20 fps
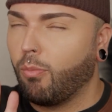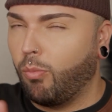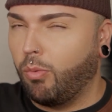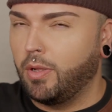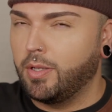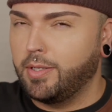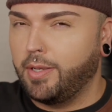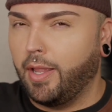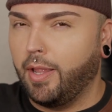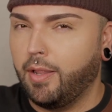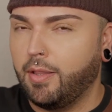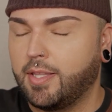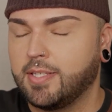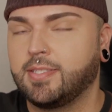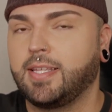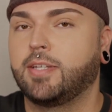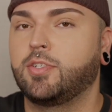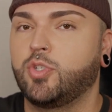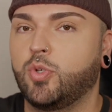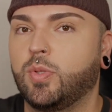One day,
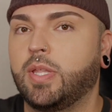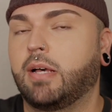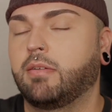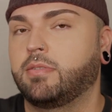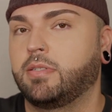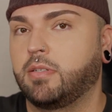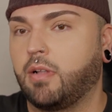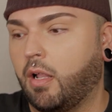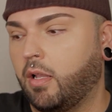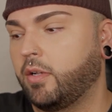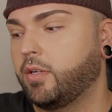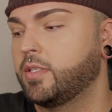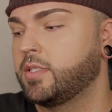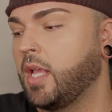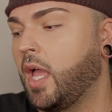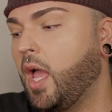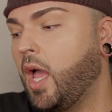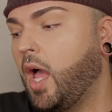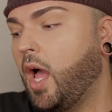that's like two thousand dollars.